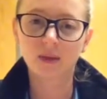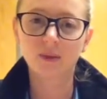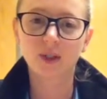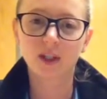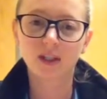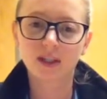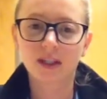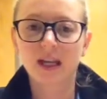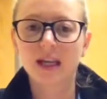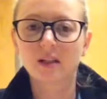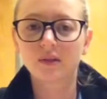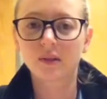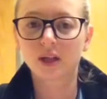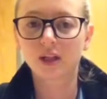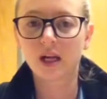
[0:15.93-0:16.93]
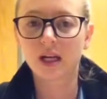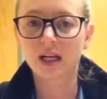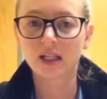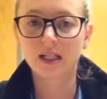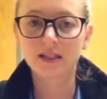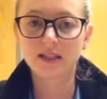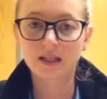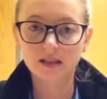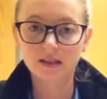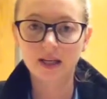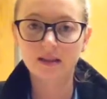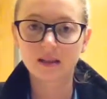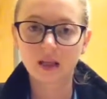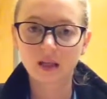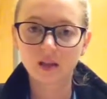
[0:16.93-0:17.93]
which is the case for a lot of
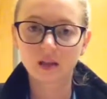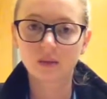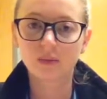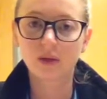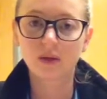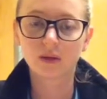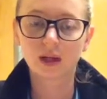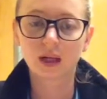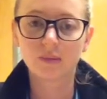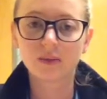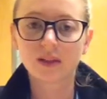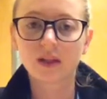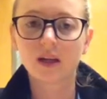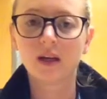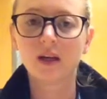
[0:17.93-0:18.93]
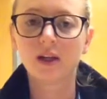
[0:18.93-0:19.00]
desensitization programs.